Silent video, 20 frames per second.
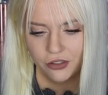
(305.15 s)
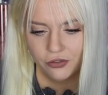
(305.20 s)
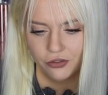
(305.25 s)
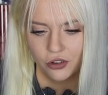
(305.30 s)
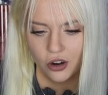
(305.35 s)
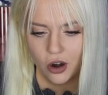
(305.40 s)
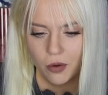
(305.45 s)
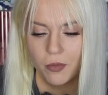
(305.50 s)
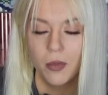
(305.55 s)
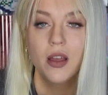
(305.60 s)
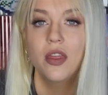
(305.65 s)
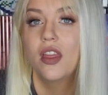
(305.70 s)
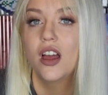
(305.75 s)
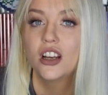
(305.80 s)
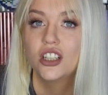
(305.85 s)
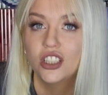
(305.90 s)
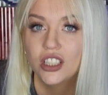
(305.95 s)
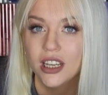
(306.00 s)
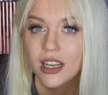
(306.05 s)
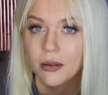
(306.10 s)
from
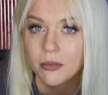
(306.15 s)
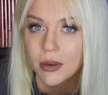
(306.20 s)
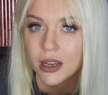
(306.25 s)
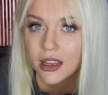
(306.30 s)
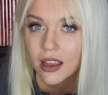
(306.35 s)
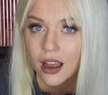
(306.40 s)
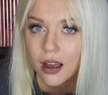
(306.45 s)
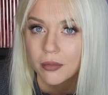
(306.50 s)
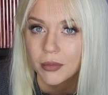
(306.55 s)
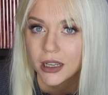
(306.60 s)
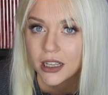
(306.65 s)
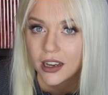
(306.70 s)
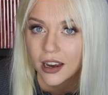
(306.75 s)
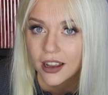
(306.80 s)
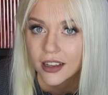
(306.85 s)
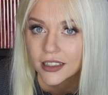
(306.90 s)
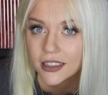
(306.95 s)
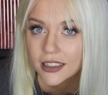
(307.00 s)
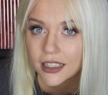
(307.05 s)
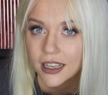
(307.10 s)
the Shin Megami
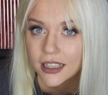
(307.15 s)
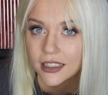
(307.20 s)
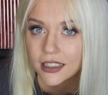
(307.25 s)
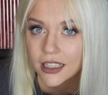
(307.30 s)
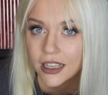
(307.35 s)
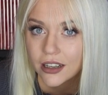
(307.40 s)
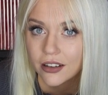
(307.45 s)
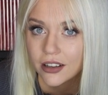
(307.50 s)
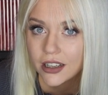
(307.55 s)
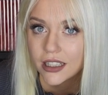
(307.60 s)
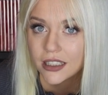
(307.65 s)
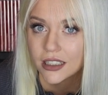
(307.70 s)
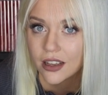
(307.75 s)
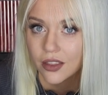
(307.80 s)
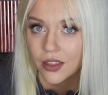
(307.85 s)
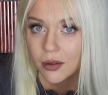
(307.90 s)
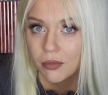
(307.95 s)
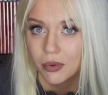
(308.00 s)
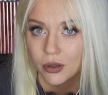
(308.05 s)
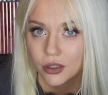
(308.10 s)
Tensei series
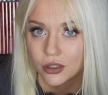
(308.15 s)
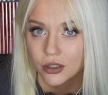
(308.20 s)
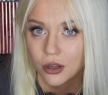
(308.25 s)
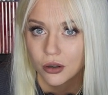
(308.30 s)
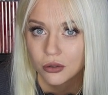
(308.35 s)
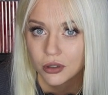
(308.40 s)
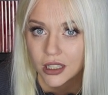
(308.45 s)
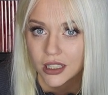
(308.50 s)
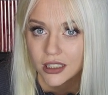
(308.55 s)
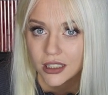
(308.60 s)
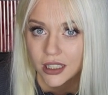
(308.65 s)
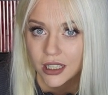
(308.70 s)
and the Persona